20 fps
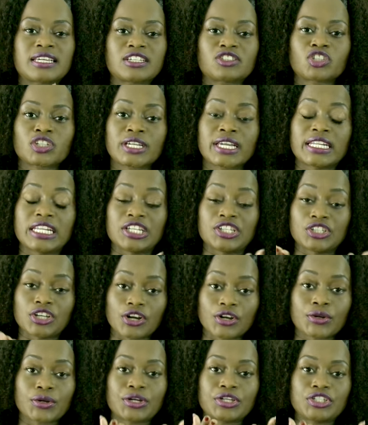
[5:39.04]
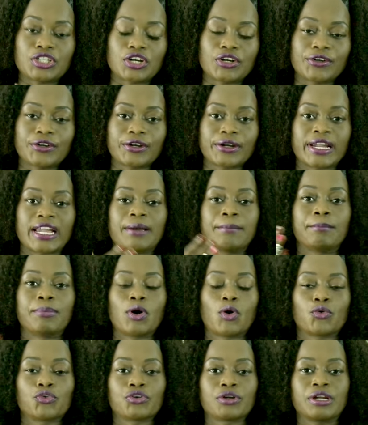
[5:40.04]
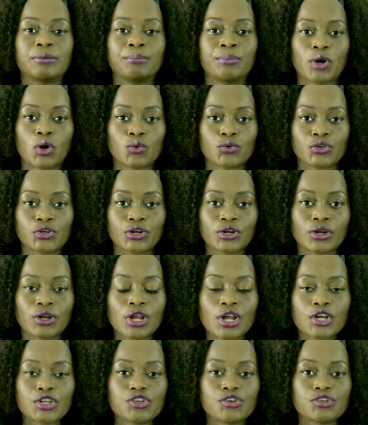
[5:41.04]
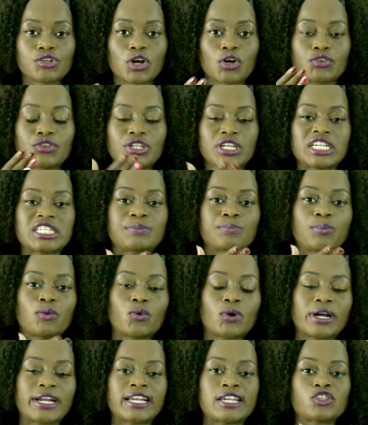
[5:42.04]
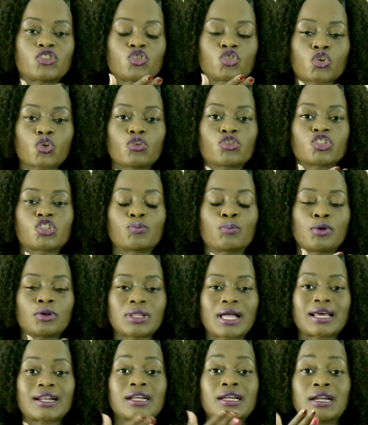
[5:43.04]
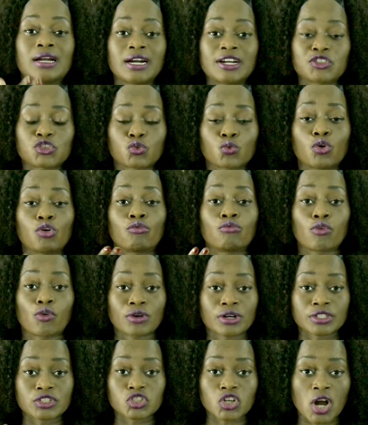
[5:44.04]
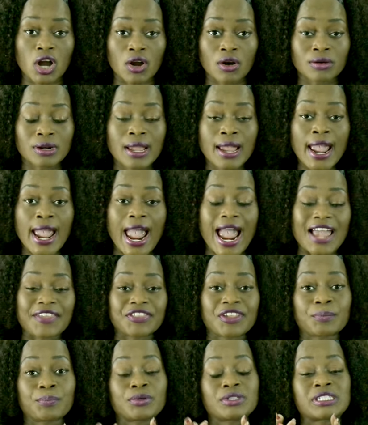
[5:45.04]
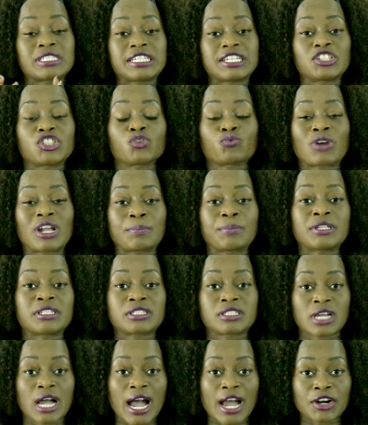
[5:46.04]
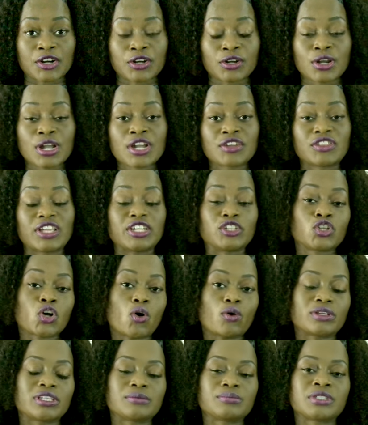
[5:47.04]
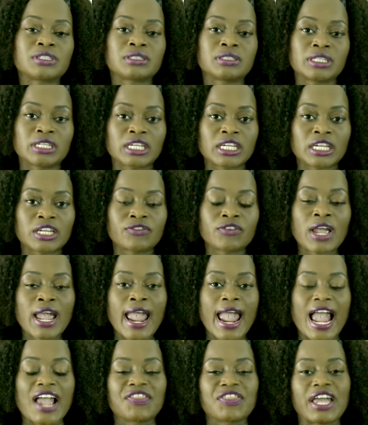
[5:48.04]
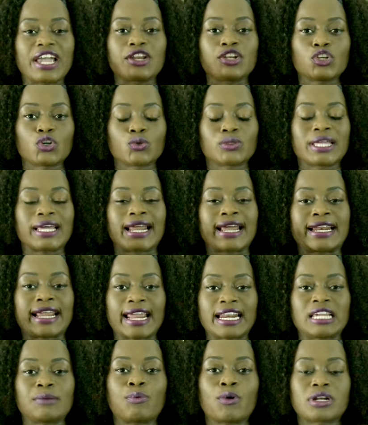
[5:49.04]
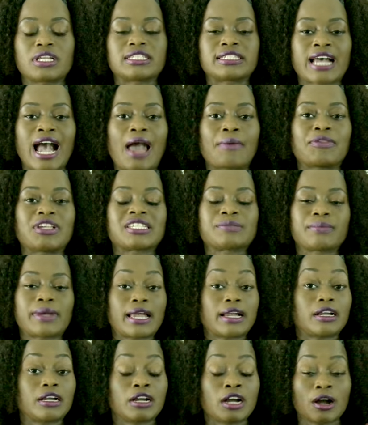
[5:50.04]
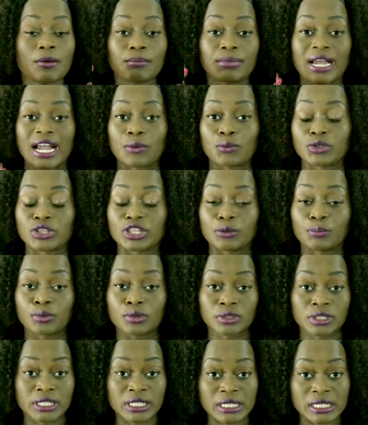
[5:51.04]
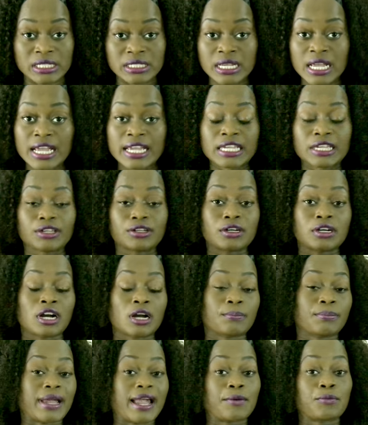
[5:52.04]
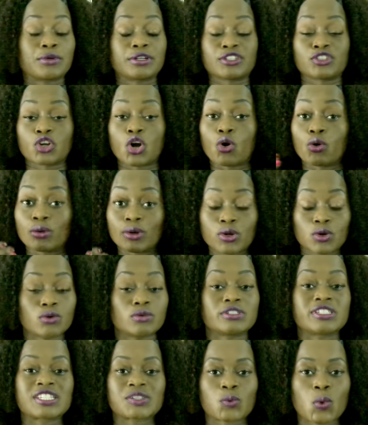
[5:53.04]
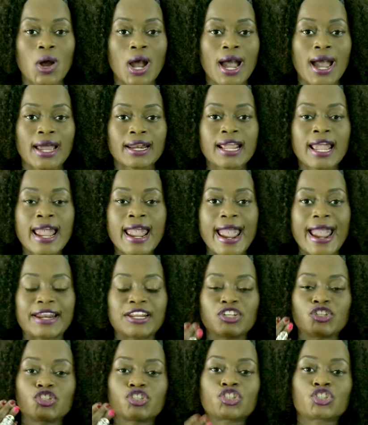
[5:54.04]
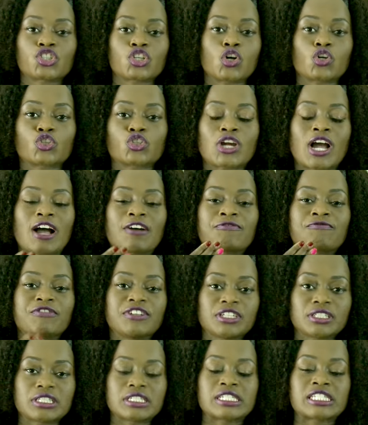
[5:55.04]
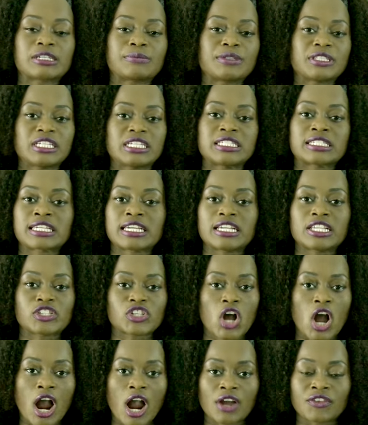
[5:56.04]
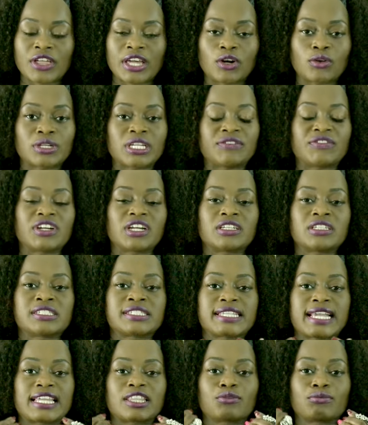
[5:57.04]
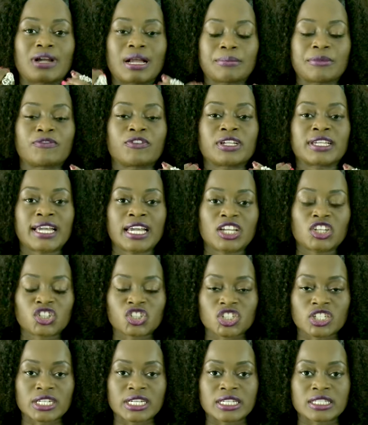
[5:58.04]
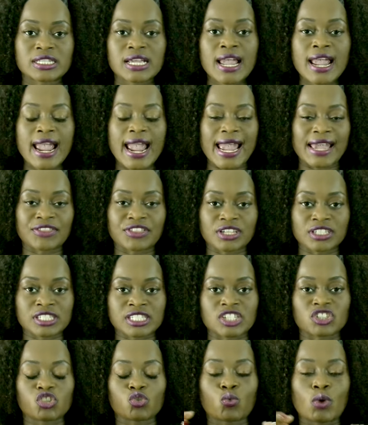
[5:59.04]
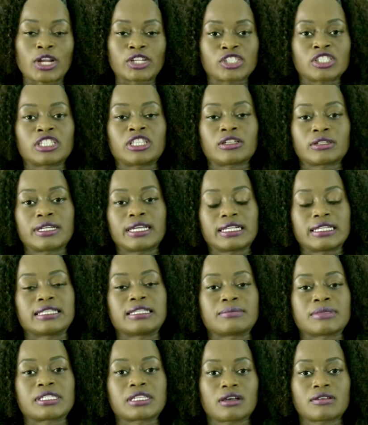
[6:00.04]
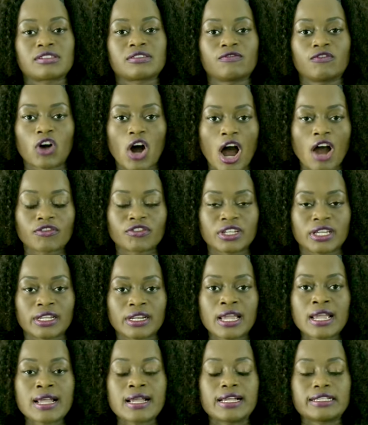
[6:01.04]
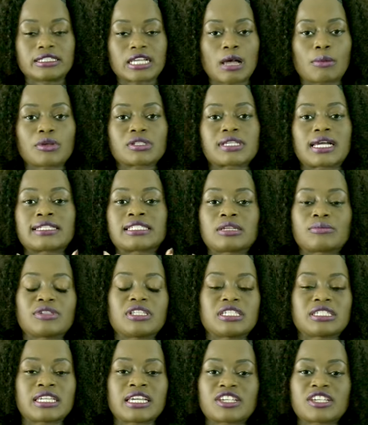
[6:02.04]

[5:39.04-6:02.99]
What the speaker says: kids are getting younger and younger and bolder, you know, these boys chose to pull out a gun to a grown adult and then proceed to rape his daughter. They told him to leave and they knew that at any point in time, this man could come back with the police. He could come back with his own goon squad. And it just shows you how fearless some of these kids are. They don't even understand the ramifications and the situation they're getting themselves involved in. It's almost like some of these